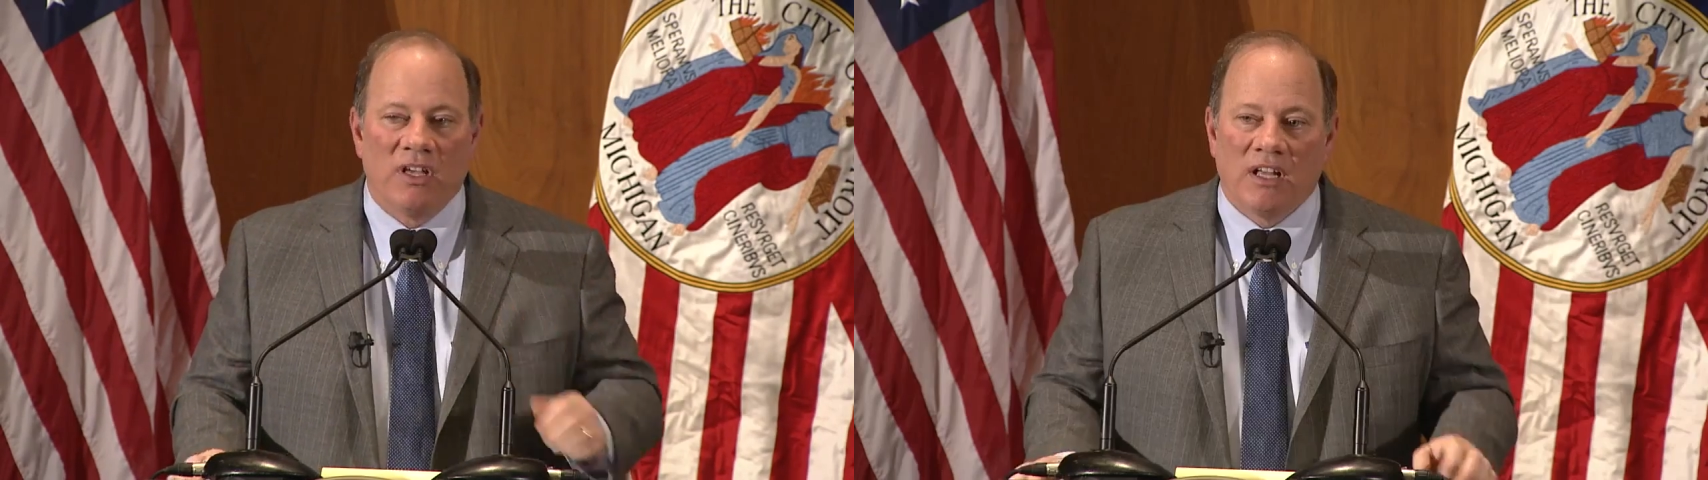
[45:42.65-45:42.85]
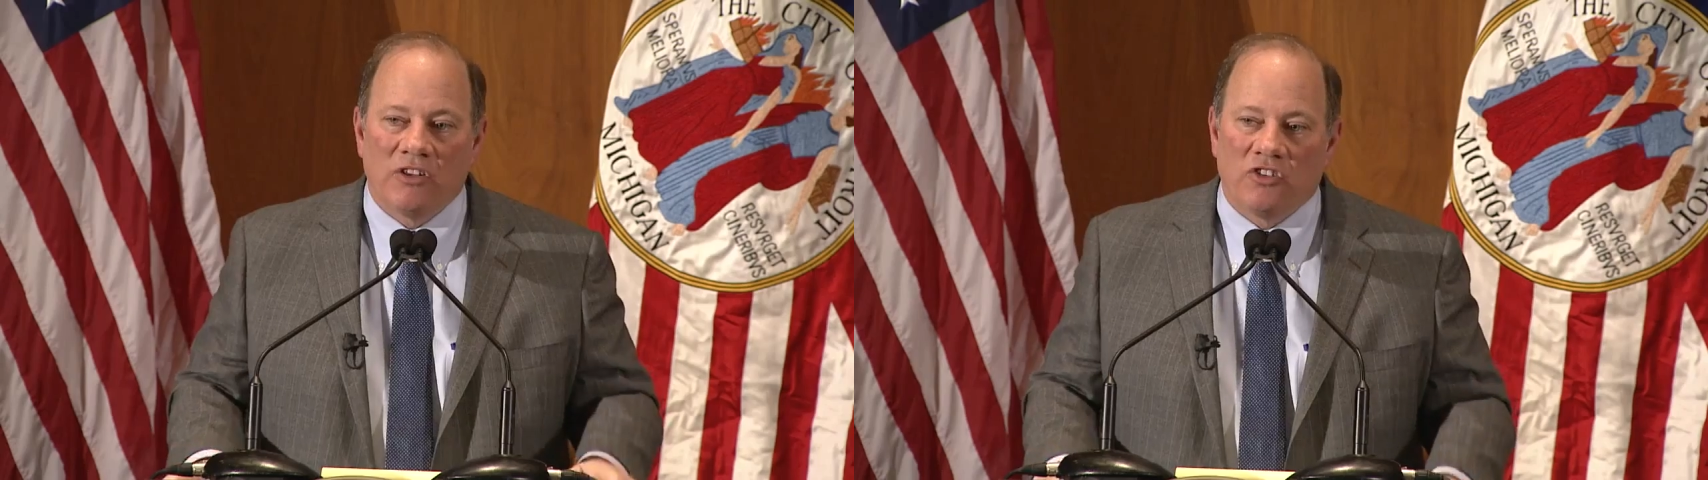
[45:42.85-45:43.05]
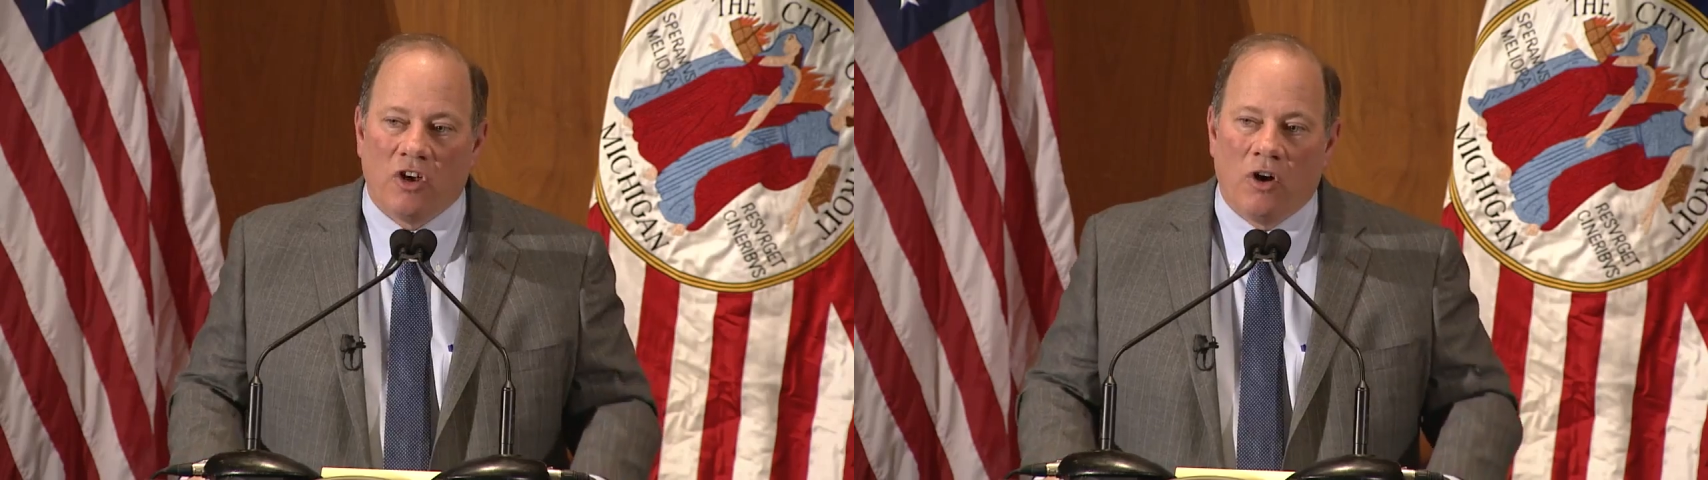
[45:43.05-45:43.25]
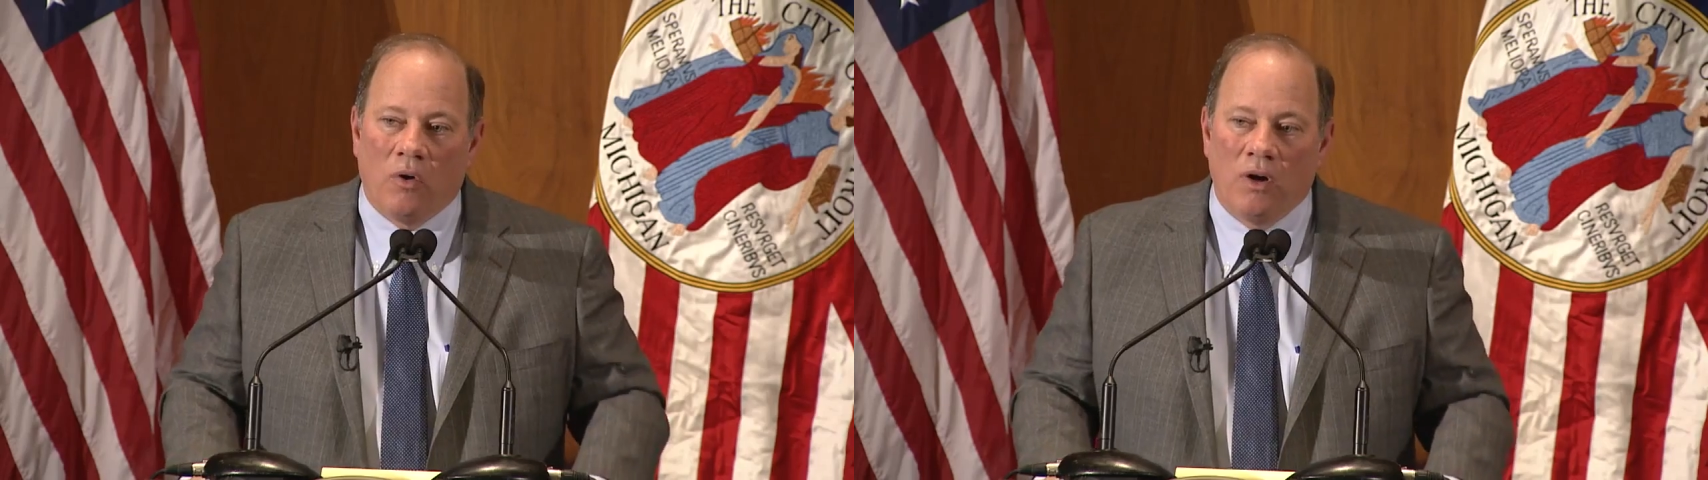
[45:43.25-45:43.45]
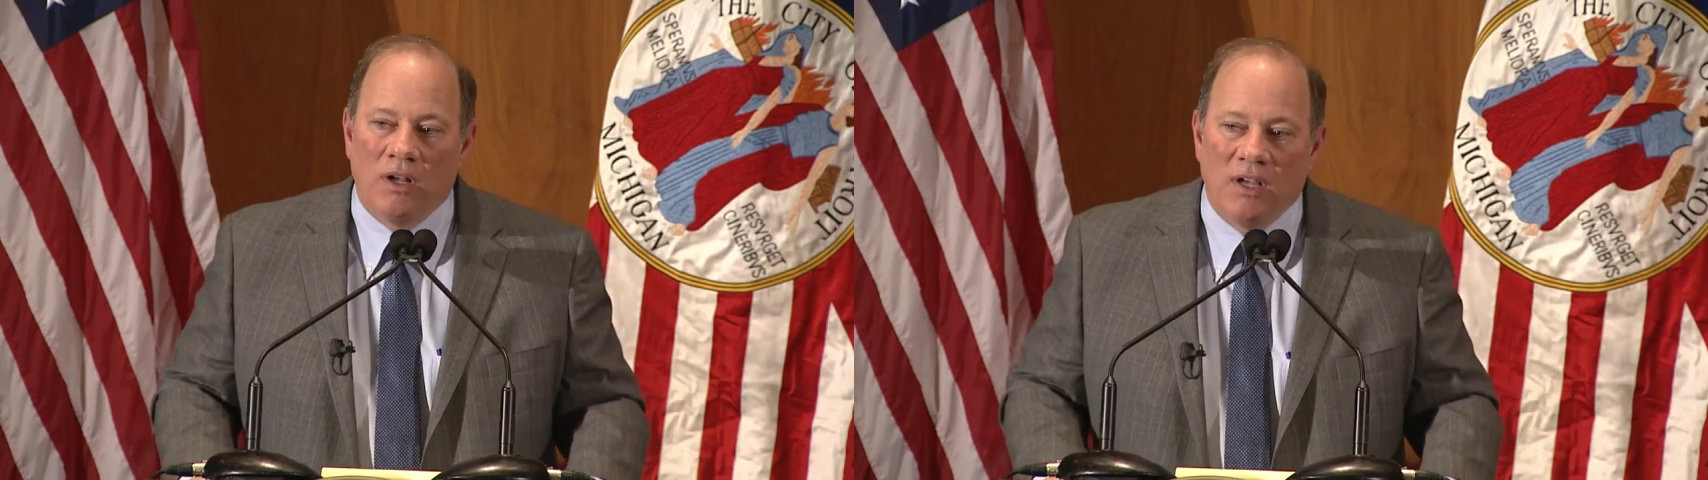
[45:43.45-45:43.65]
And
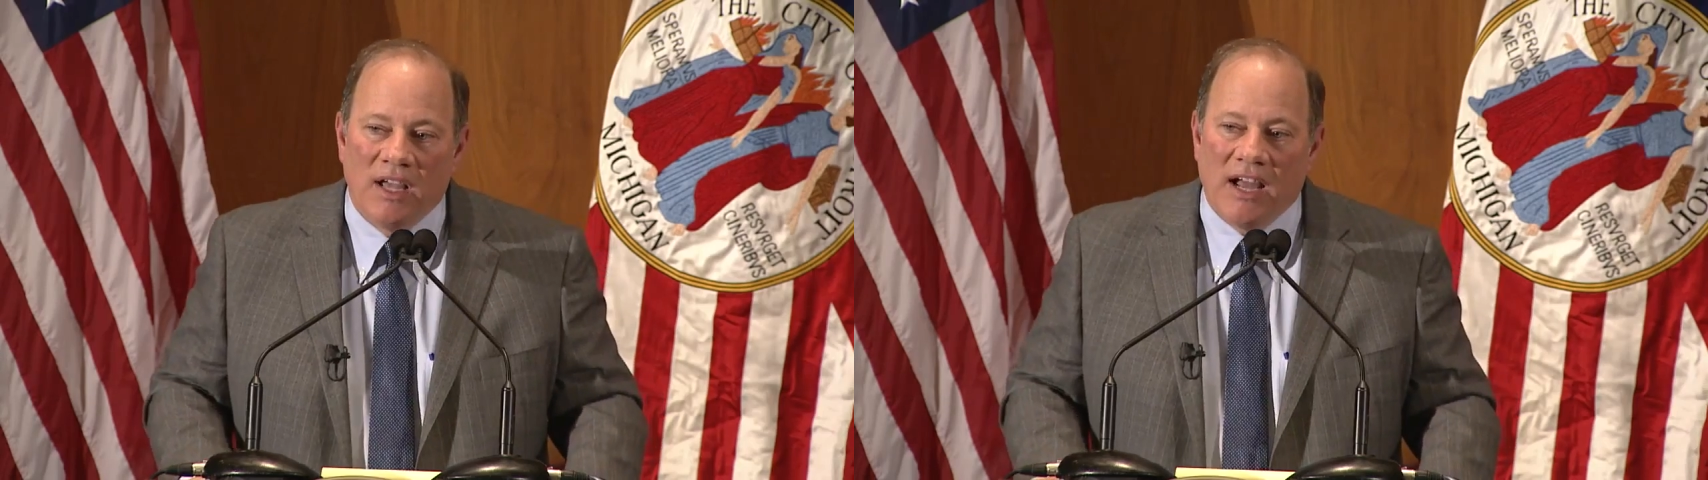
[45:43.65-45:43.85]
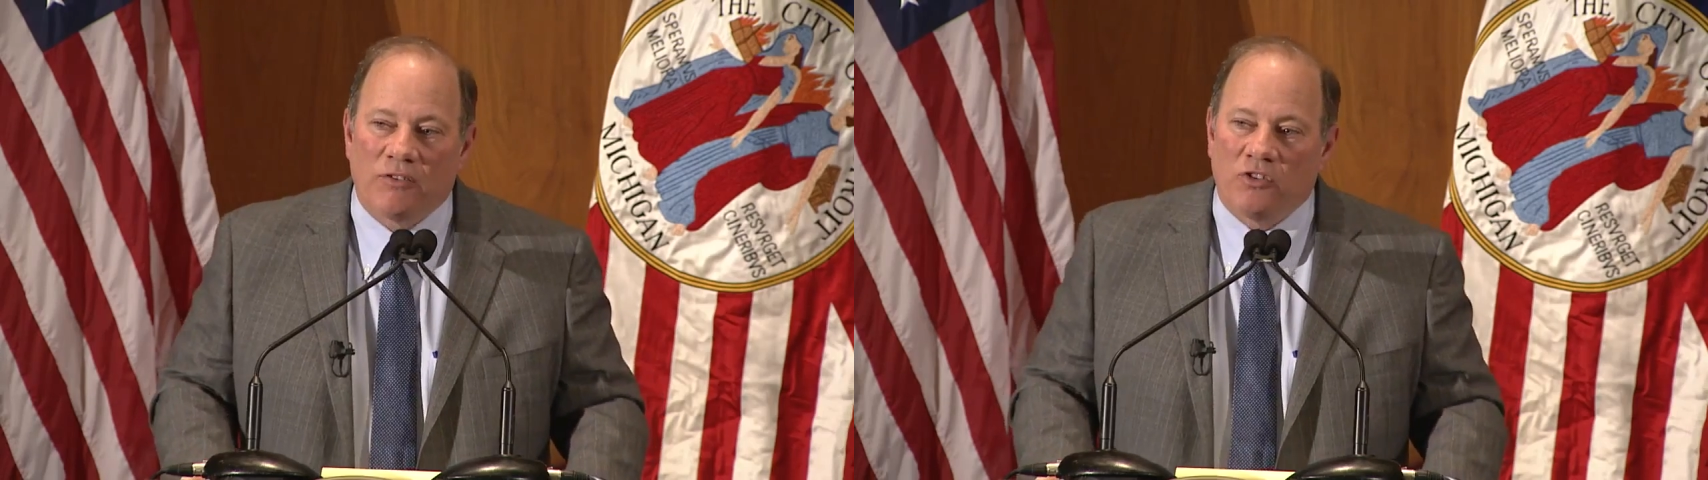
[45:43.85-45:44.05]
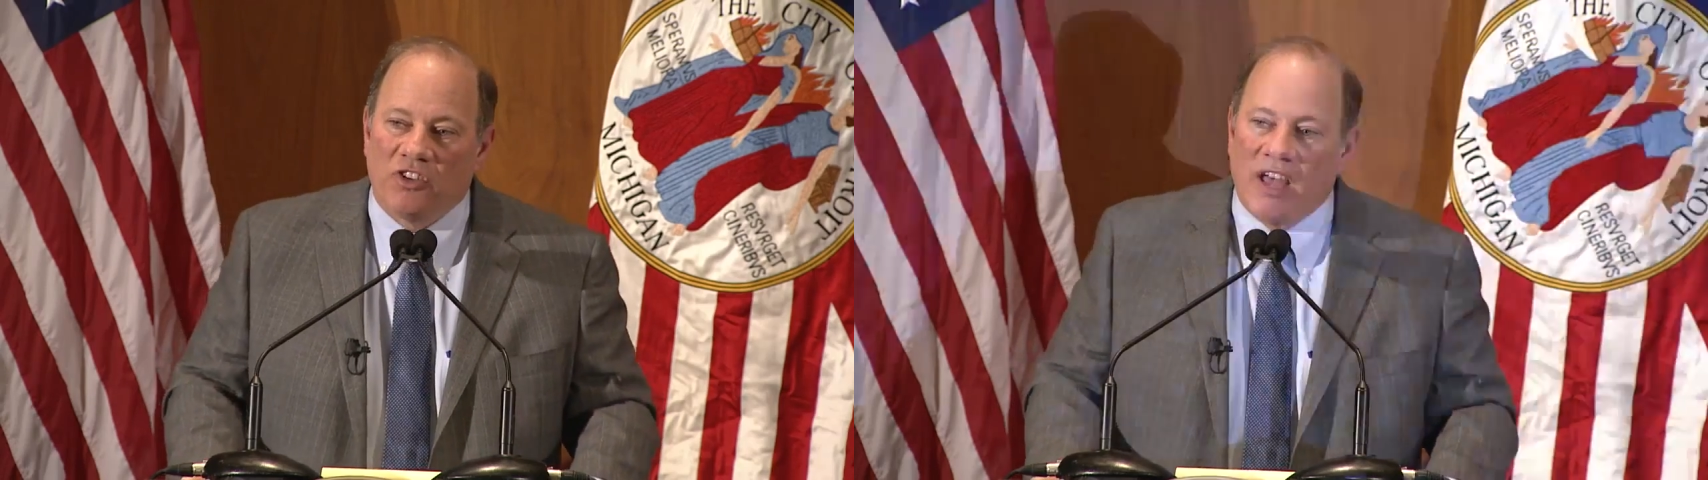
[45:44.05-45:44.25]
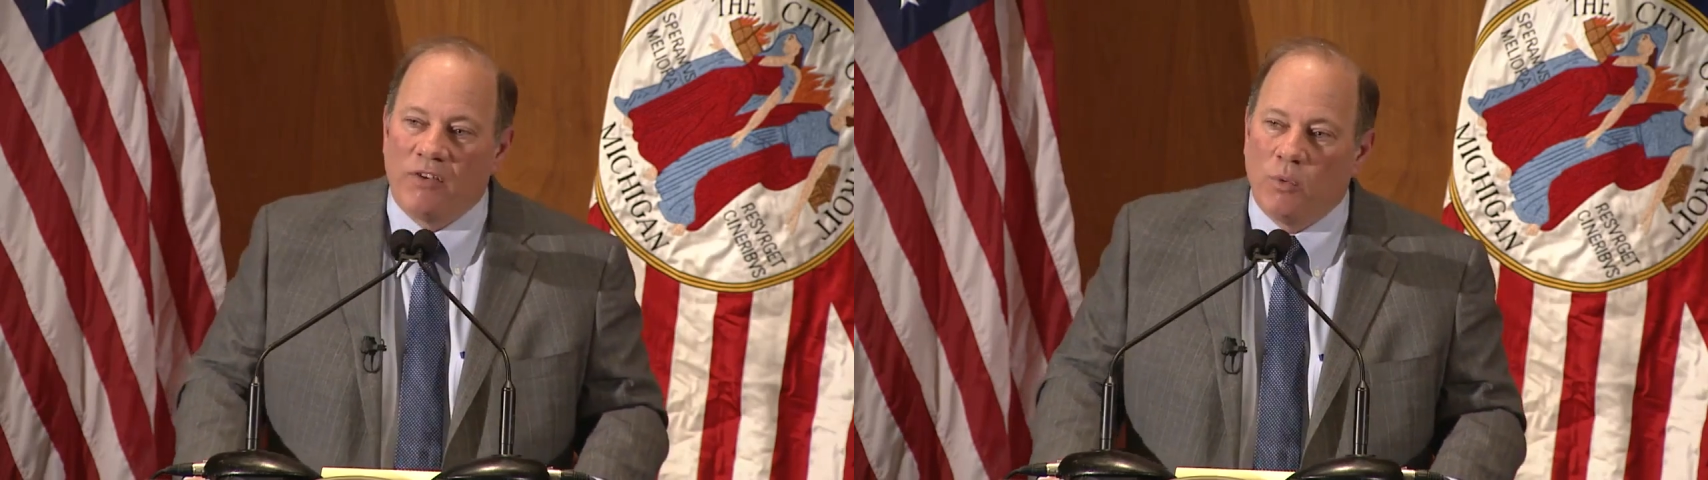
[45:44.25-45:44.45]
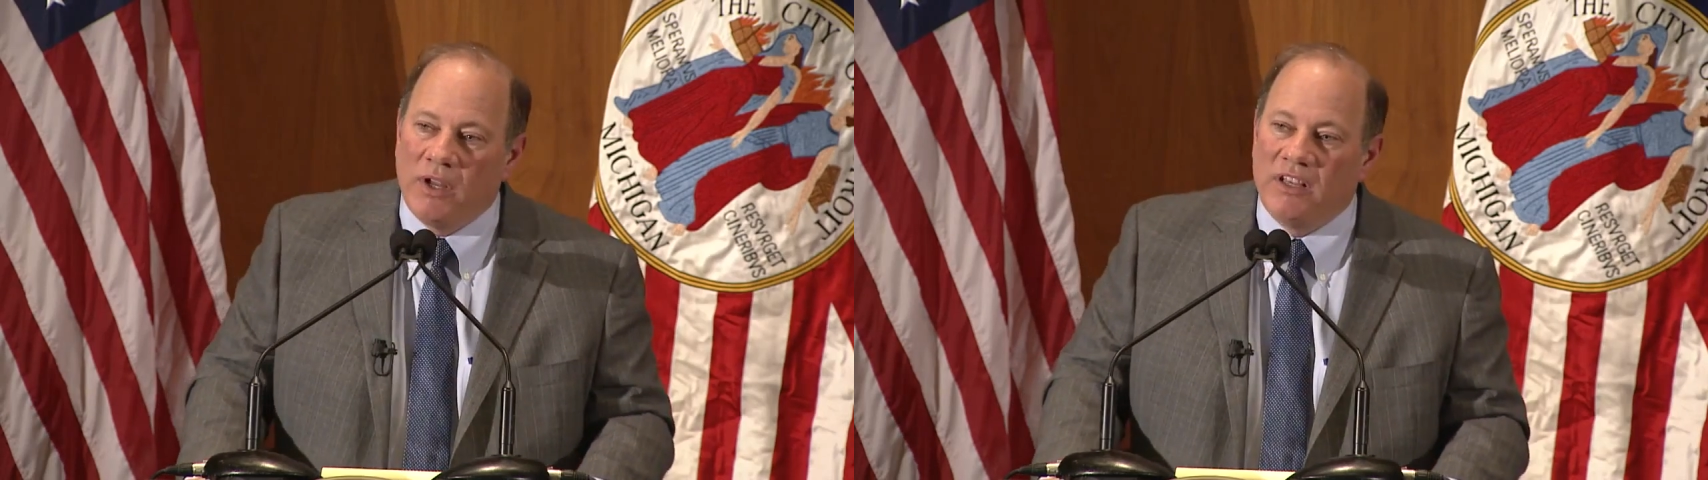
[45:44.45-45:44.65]
so, after
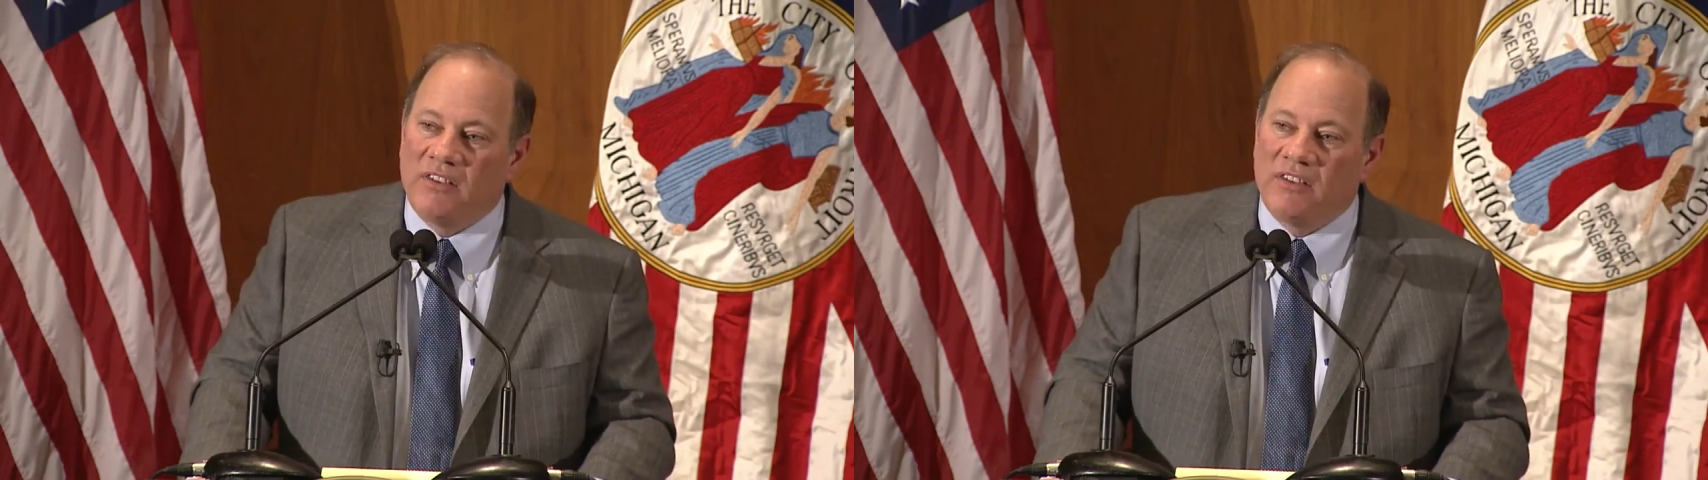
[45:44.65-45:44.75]
7 weeks,